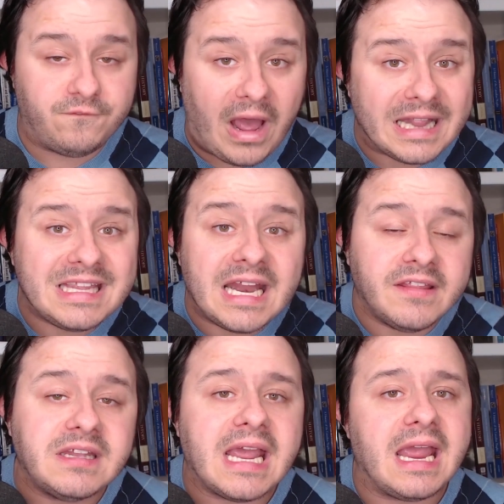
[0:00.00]
at the end
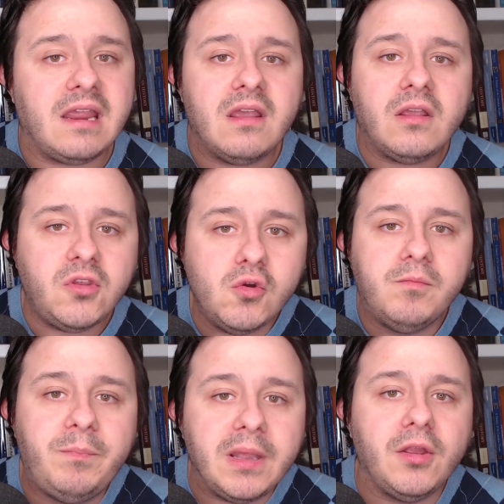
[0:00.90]
of the day, you
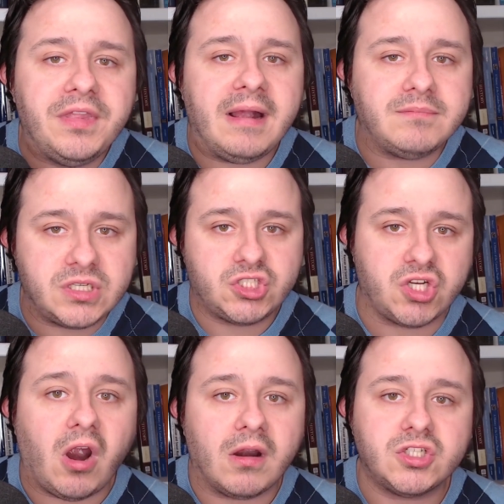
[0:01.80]
build them to
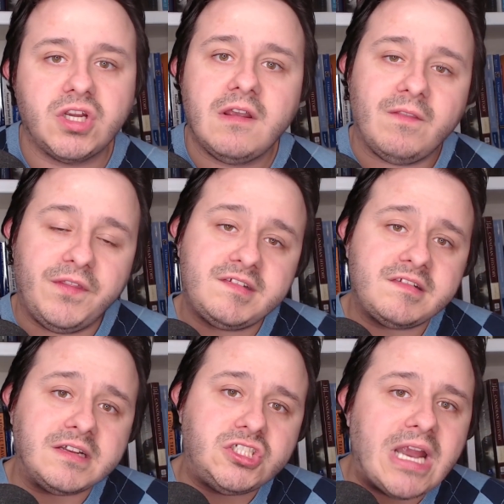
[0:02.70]
charge. This
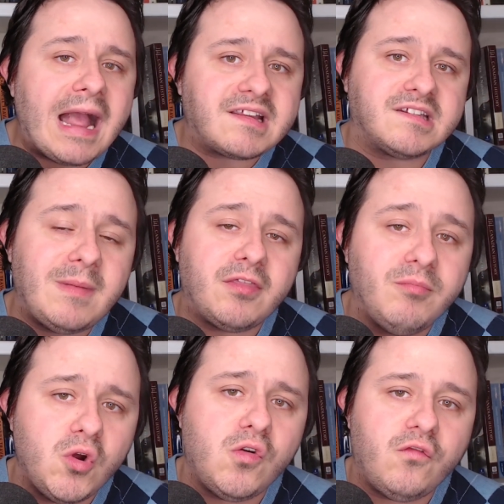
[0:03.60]
is a Jack Smith
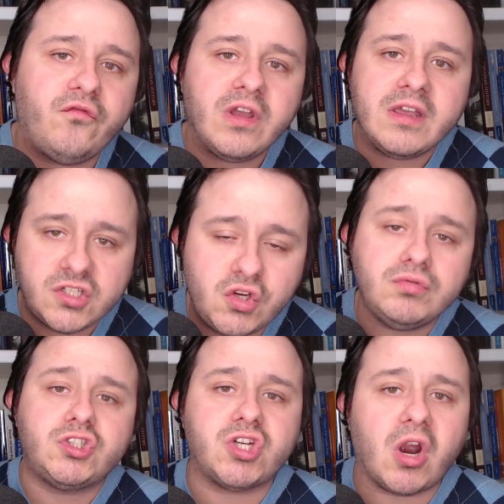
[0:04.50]
move
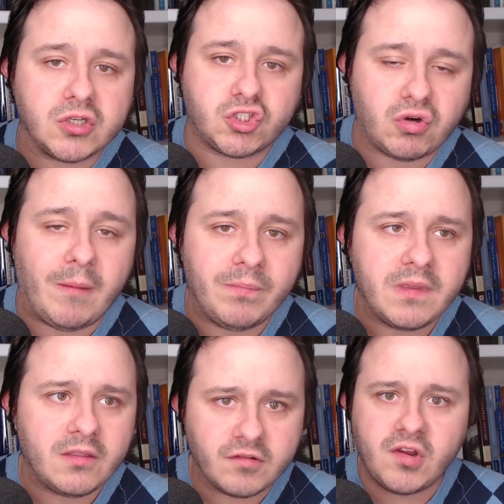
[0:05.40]
to charge Trump.
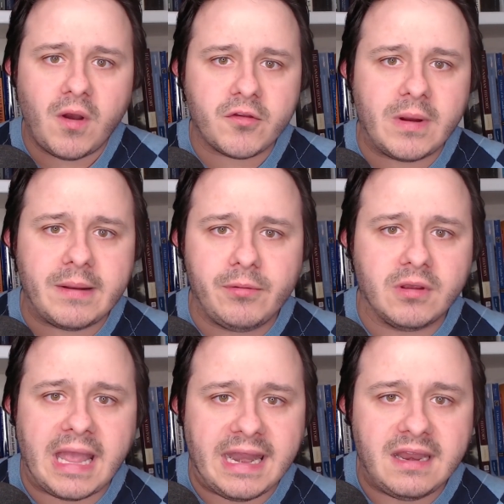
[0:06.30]
There's no other way to
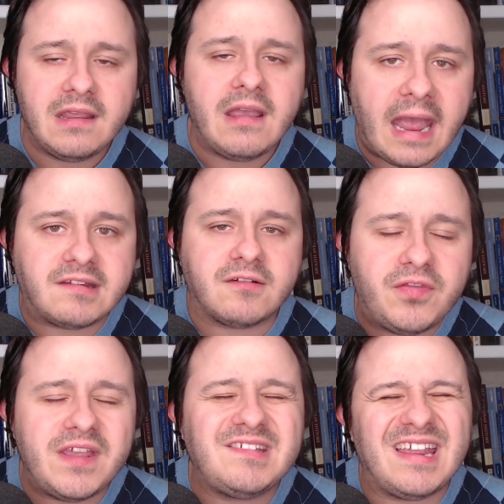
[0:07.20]
look at it. And so
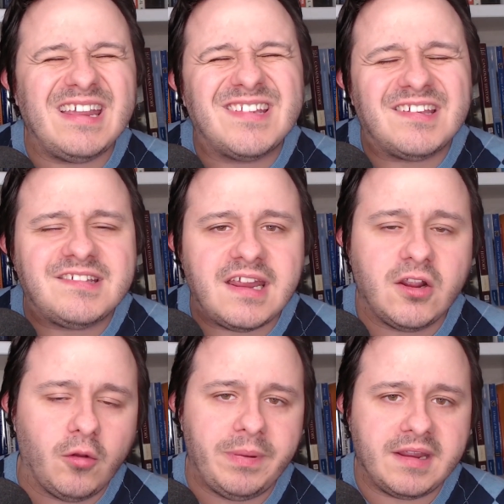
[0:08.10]
this is the
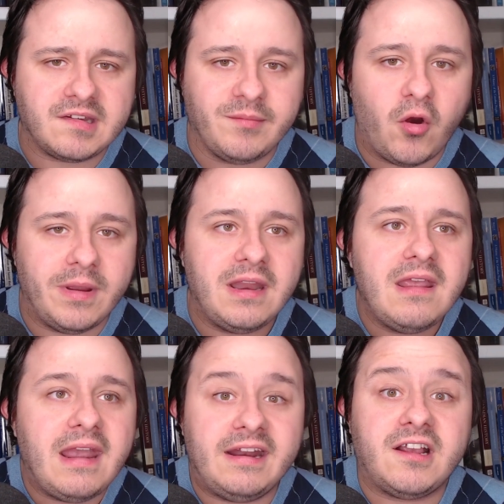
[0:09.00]
single biggest moment,
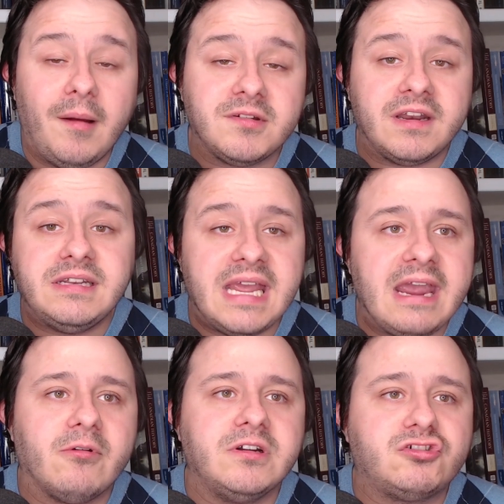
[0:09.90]
and it comes on a
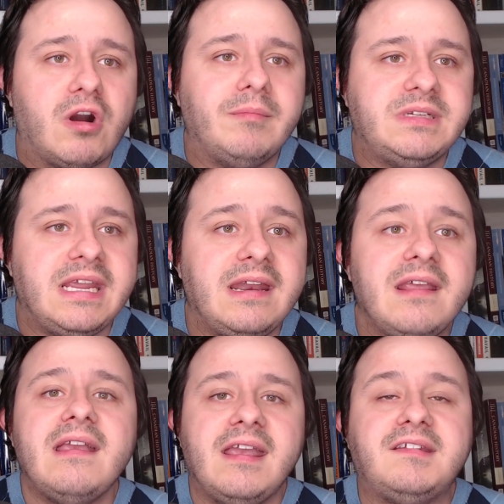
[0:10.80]
day where Trump did
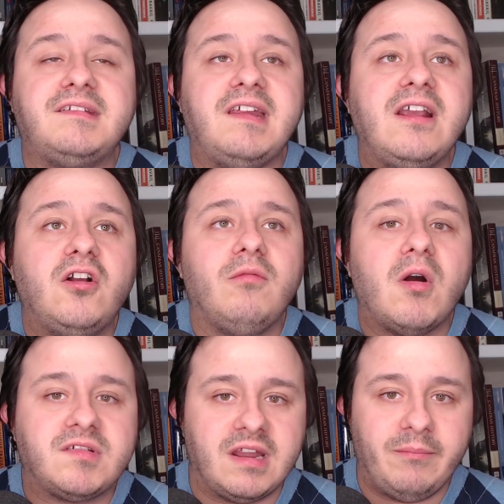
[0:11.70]
his single
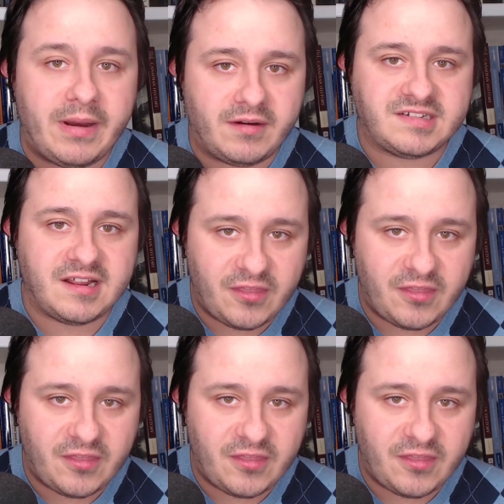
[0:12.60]
most embarrassing